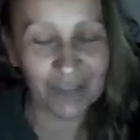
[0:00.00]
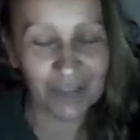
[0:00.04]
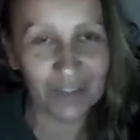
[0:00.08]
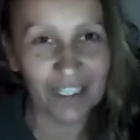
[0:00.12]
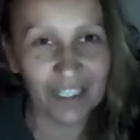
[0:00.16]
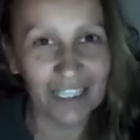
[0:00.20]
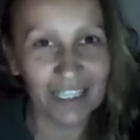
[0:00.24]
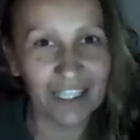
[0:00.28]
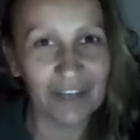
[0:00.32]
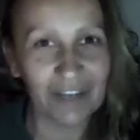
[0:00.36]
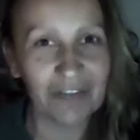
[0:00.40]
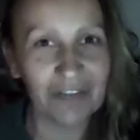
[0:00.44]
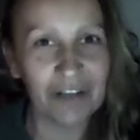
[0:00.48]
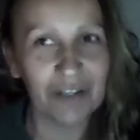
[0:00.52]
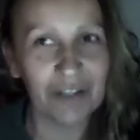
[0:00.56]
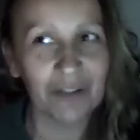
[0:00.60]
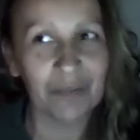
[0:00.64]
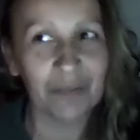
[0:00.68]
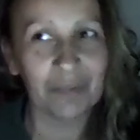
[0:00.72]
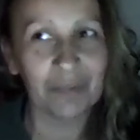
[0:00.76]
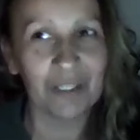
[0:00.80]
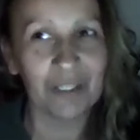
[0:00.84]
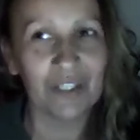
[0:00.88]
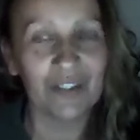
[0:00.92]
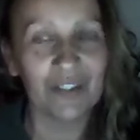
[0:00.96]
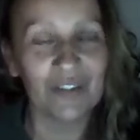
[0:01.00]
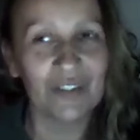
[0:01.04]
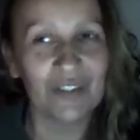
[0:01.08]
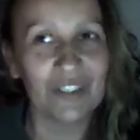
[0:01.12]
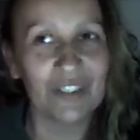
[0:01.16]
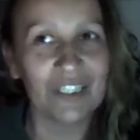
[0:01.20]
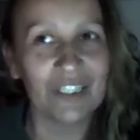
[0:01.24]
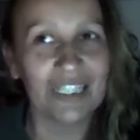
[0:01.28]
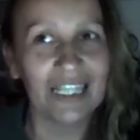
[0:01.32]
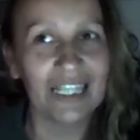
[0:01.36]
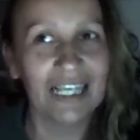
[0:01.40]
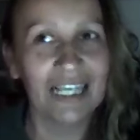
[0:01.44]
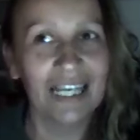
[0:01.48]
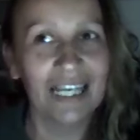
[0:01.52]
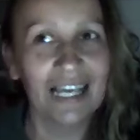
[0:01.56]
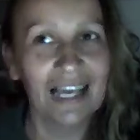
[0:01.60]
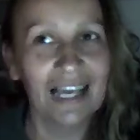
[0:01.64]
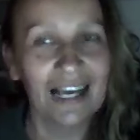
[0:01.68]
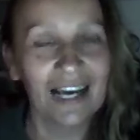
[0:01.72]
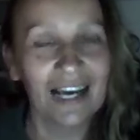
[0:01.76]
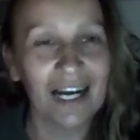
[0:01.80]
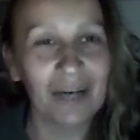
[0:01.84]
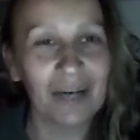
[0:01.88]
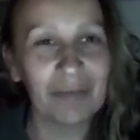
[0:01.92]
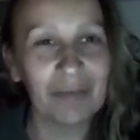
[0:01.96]
really difficult because
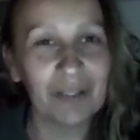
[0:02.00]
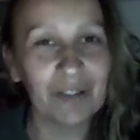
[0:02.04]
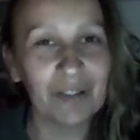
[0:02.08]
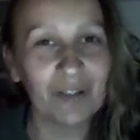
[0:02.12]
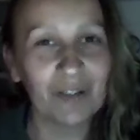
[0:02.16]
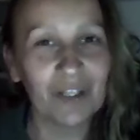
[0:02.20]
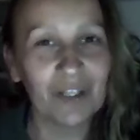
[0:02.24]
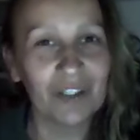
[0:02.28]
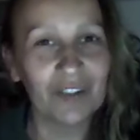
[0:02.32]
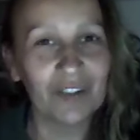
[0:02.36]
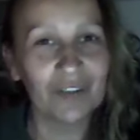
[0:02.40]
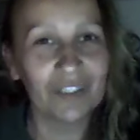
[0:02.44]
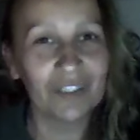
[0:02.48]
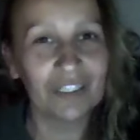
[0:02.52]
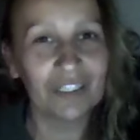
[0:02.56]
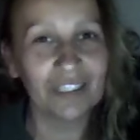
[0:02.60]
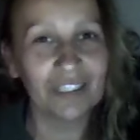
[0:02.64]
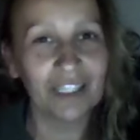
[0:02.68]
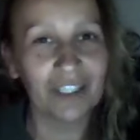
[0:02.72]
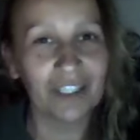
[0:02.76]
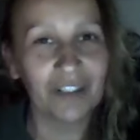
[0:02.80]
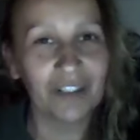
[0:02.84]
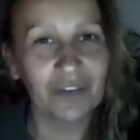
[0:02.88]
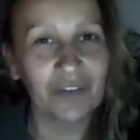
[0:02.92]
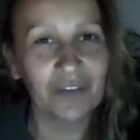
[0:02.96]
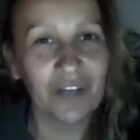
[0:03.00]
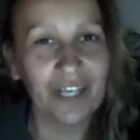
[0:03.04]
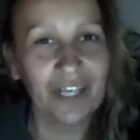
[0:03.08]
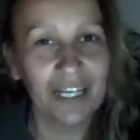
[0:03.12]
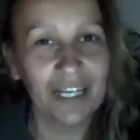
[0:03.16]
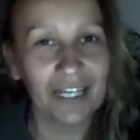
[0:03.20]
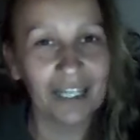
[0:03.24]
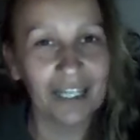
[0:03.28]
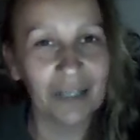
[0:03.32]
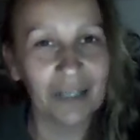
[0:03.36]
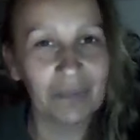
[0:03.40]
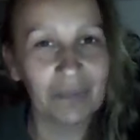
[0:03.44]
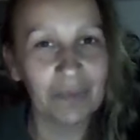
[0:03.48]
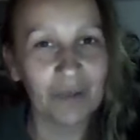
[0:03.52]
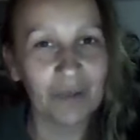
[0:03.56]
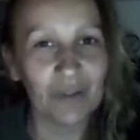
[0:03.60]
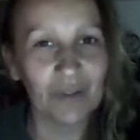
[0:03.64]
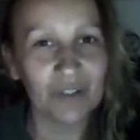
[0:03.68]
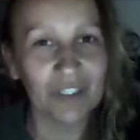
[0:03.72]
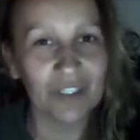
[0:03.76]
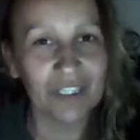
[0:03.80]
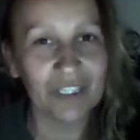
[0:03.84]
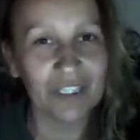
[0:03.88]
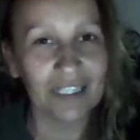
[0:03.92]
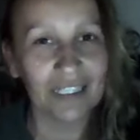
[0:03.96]
I've been going through this kind of healing
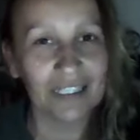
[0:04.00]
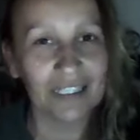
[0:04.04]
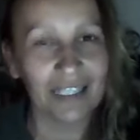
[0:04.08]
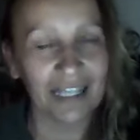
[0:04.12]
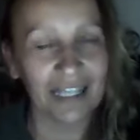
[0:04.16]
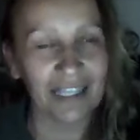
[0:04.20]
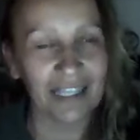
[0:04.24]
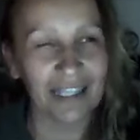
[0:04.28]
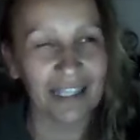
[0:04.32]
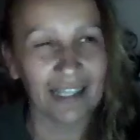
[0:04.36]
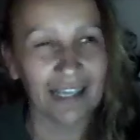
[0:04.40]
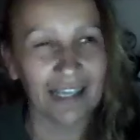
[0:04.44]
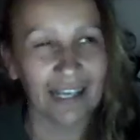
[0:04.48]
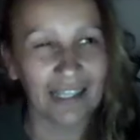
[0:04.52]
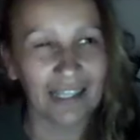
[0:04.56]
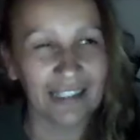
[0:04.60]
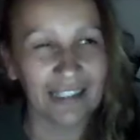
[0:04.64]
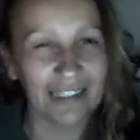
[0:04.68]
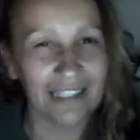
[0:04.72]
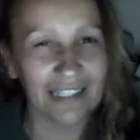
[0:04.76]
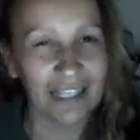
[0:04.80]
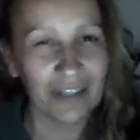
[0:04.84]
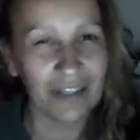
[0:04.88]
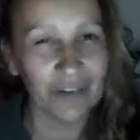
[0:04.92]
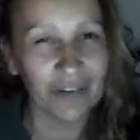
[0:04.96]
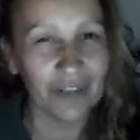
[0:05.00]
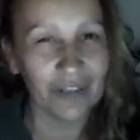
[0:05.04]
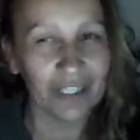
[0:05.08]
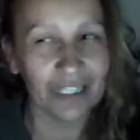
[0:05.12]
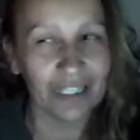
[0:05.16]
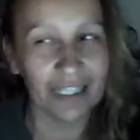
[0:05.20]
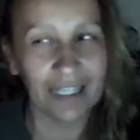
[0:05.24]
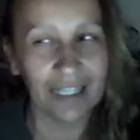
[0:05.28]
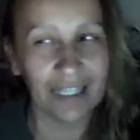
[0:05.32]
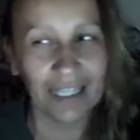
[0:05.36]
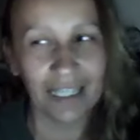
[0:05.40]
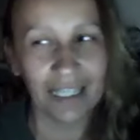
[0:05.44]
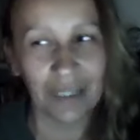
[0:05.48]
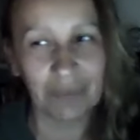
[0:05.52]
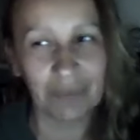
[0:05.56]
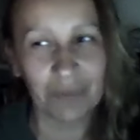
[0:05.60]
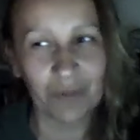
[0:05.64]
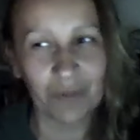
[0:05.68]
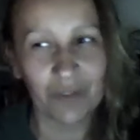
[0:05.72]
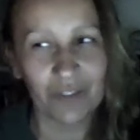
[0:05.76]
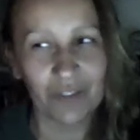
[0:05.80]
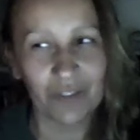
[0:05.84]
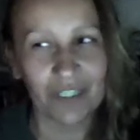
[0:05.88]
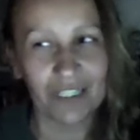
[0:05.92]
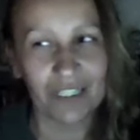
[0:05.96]
process, like accelerated healing
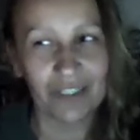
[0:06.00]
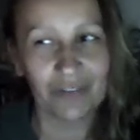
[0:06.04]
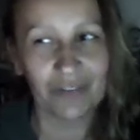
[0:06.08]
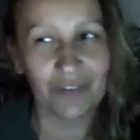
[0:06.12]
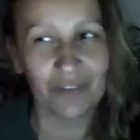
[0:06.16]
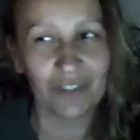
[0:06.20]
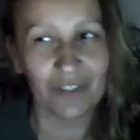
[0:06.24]
process,